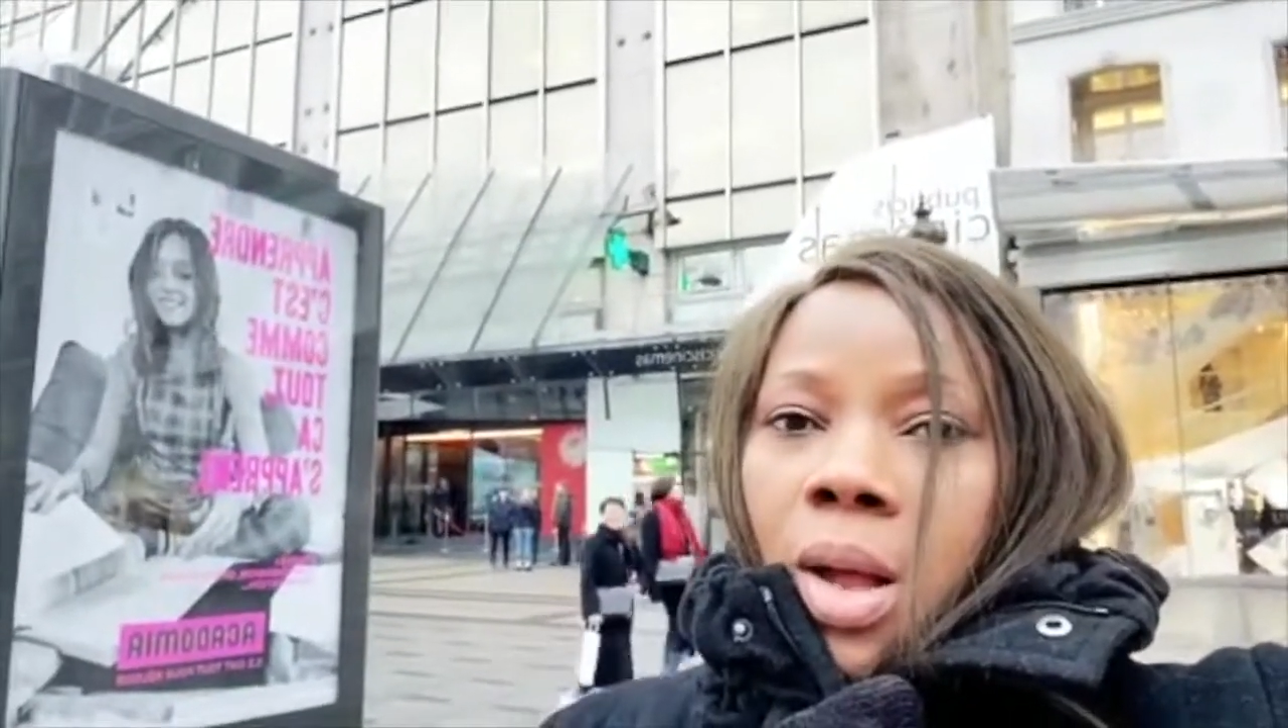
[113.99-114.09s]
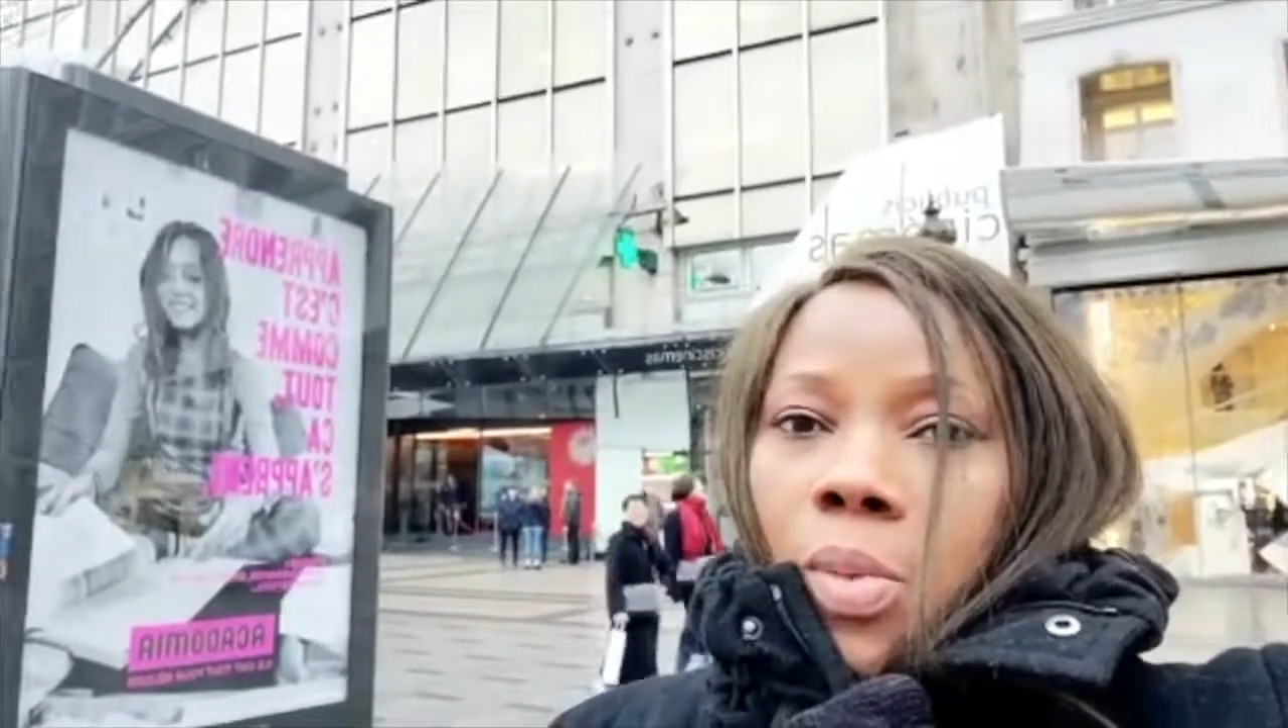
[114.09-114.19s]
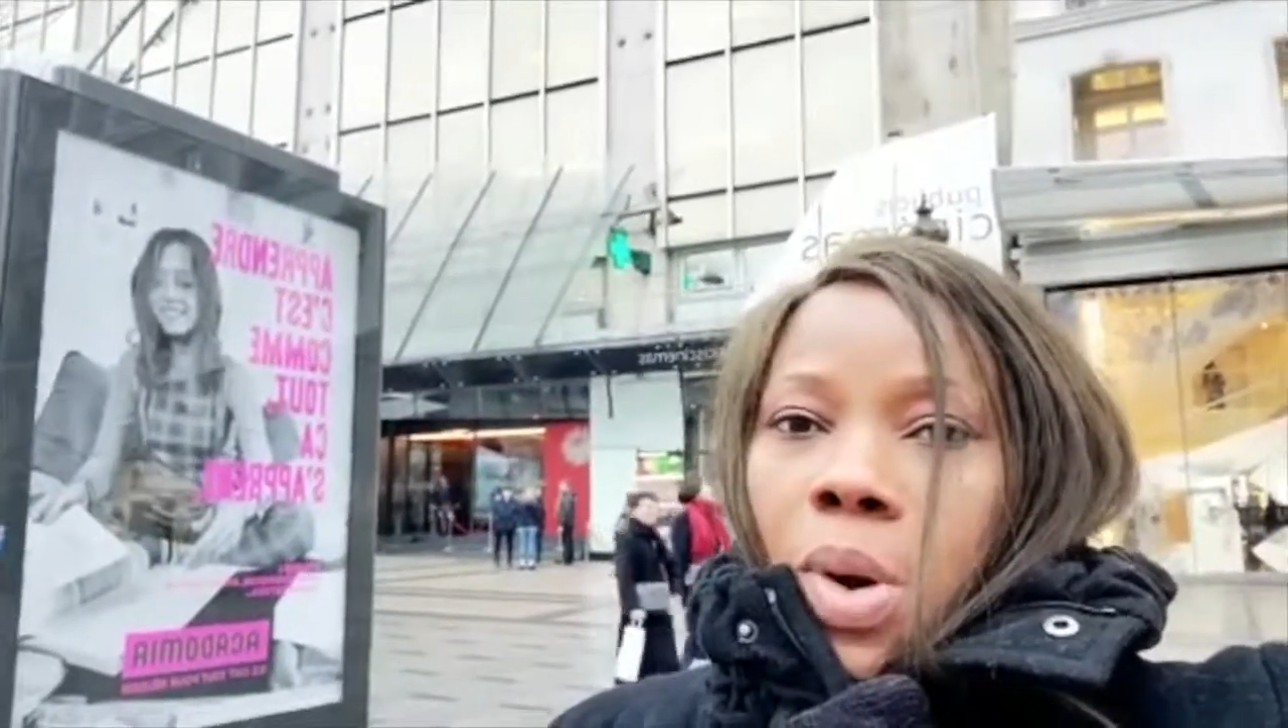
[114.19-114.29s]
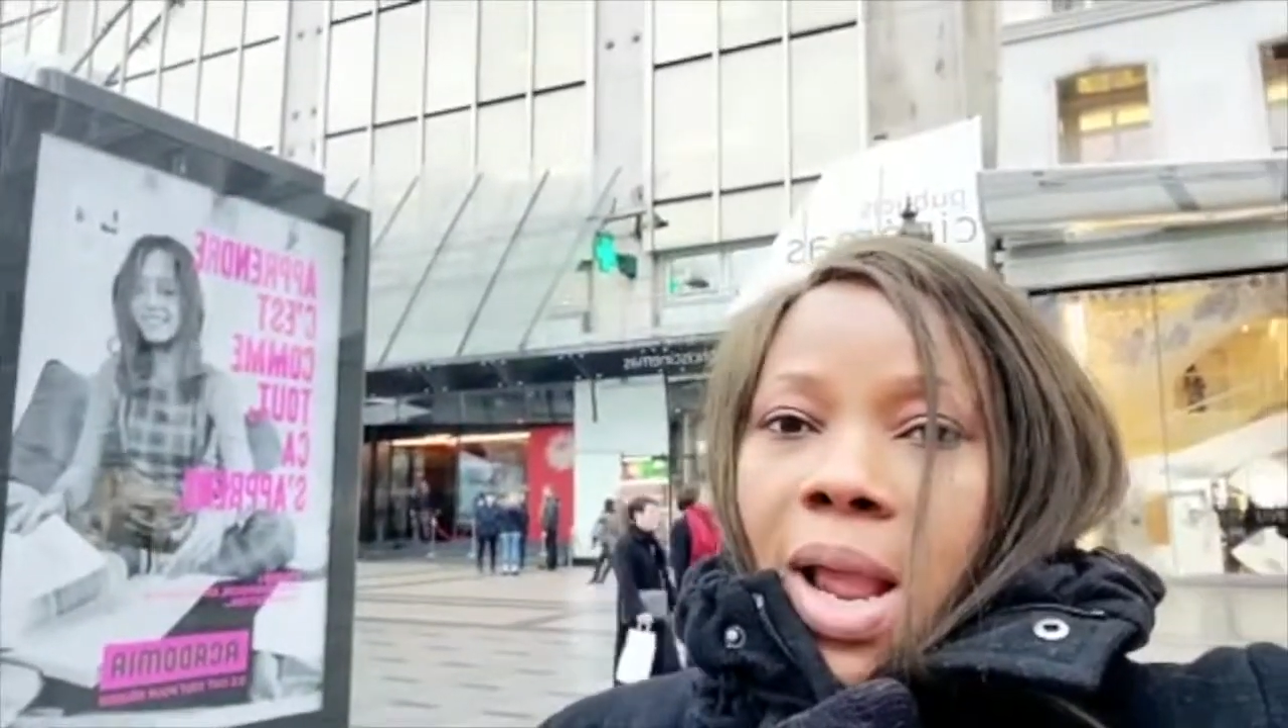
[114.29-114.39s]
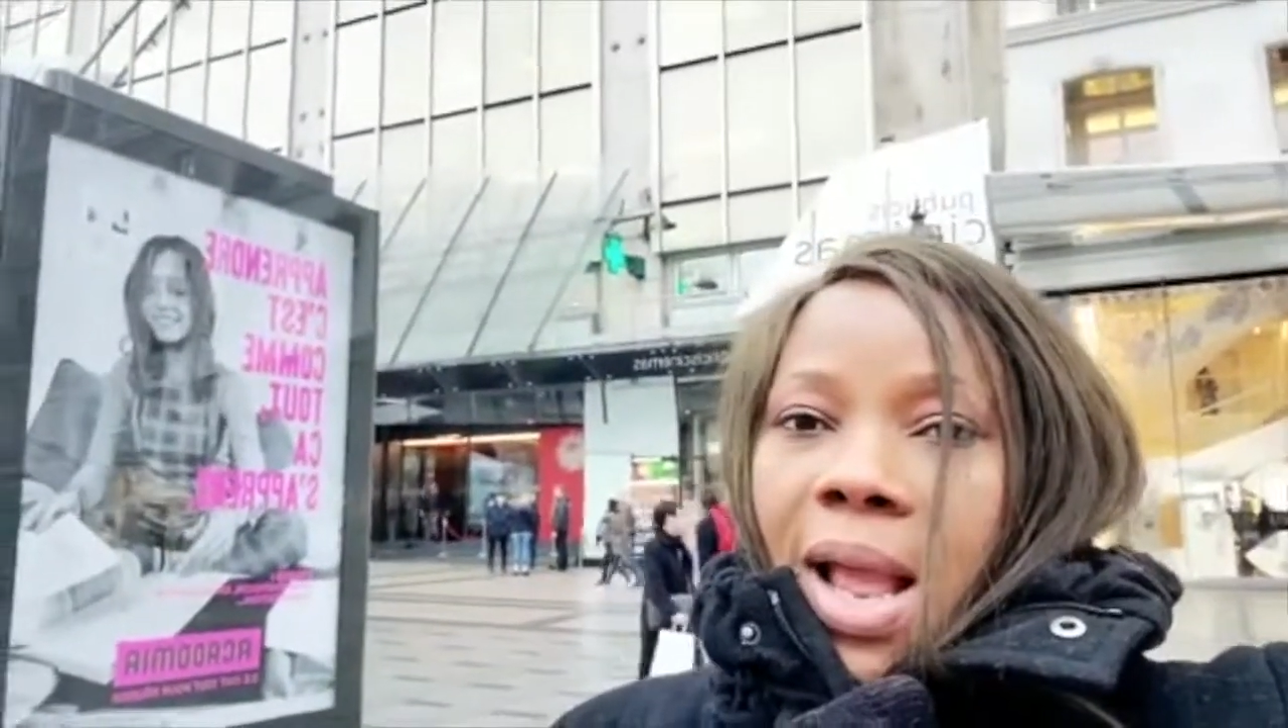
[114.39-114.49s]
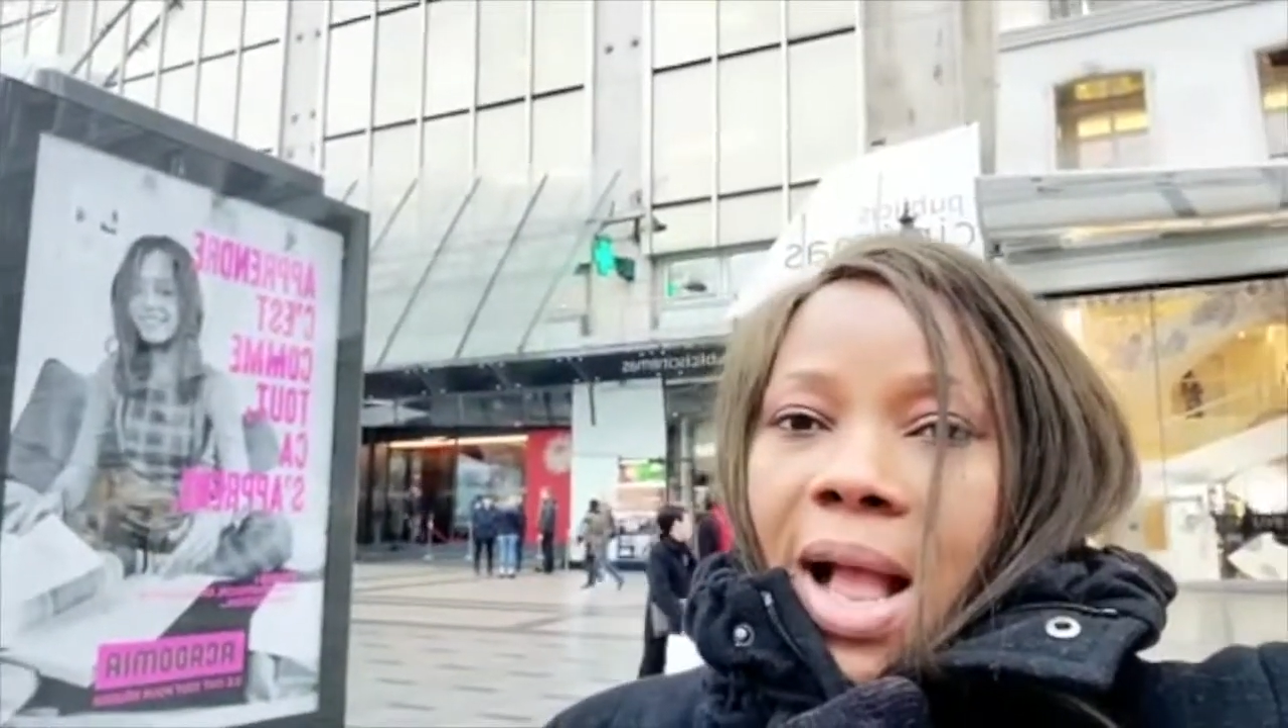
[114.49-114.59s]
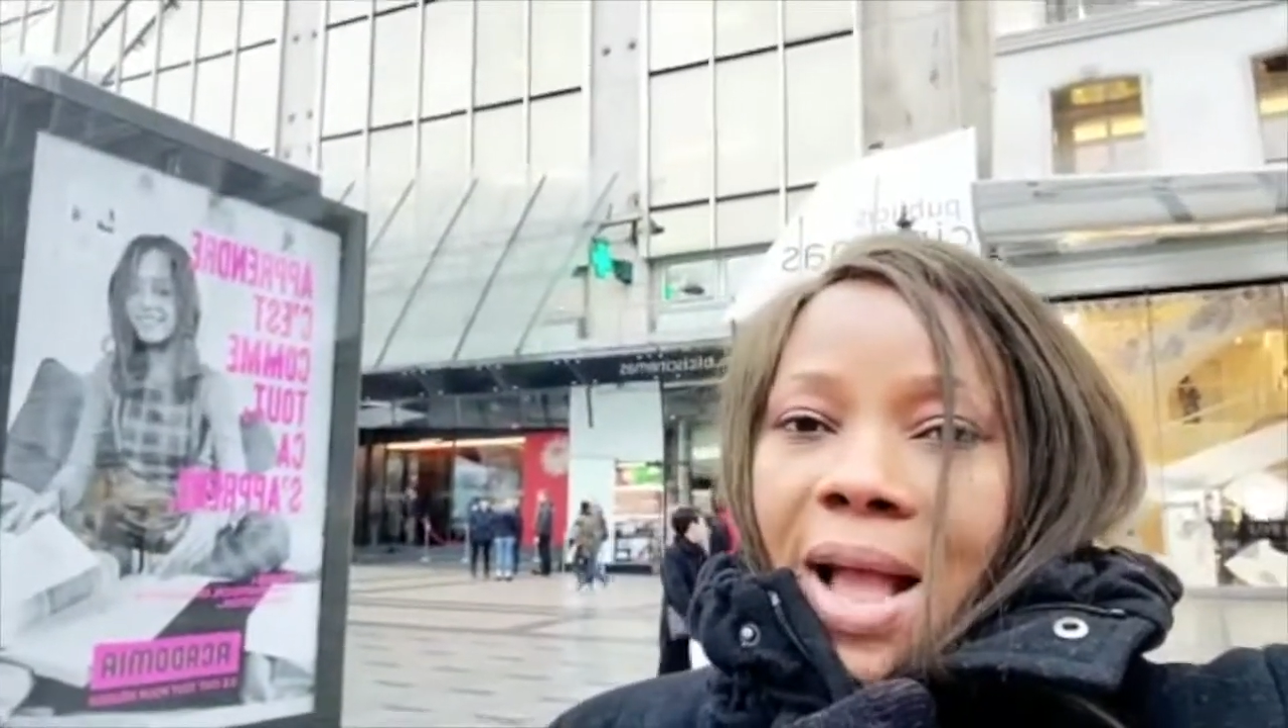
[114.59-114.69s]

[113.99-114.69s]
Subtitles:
where I